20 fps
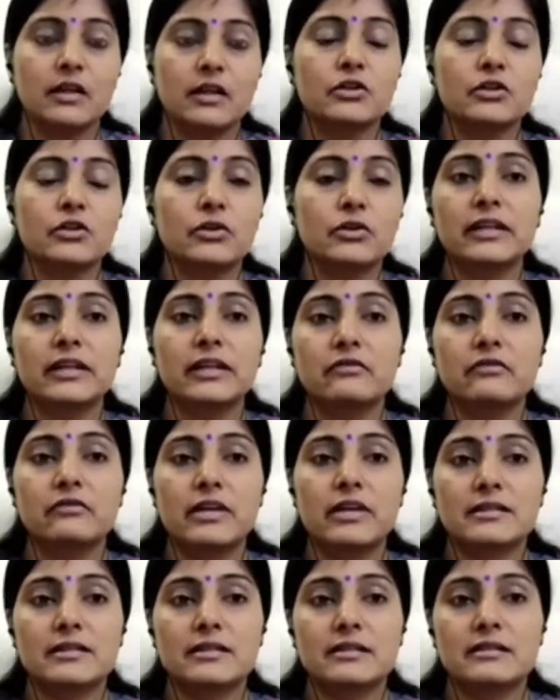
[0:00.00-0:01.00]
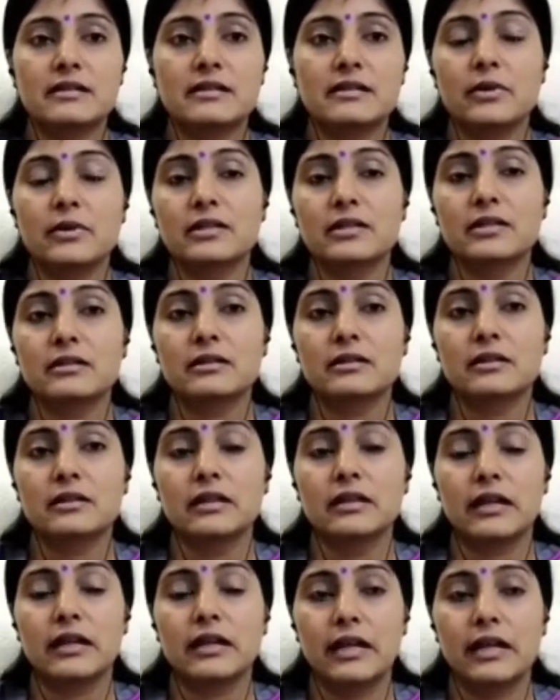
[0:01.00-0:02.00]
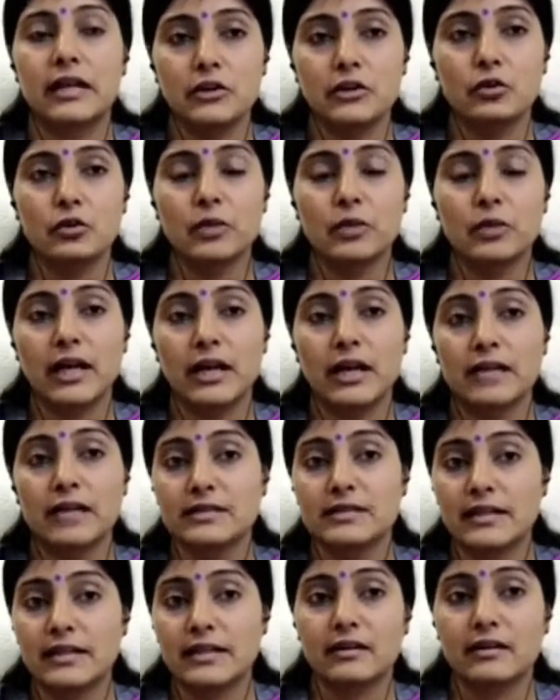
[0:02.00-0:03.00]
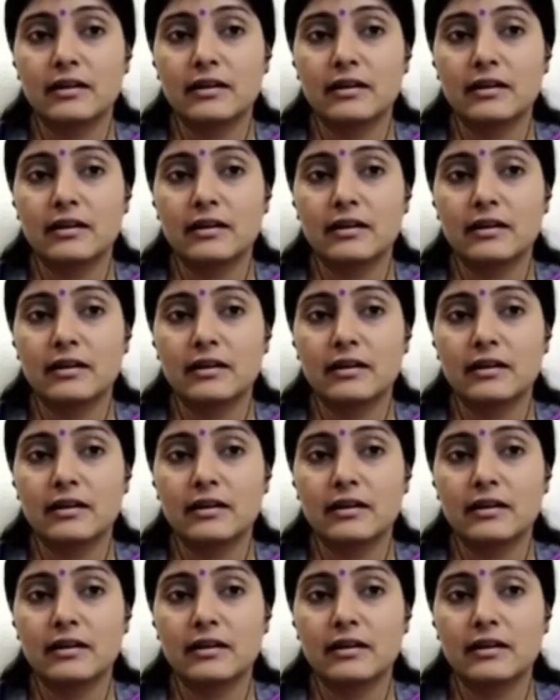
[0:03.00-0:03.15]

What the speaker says: during the Investor Summit in UP, had said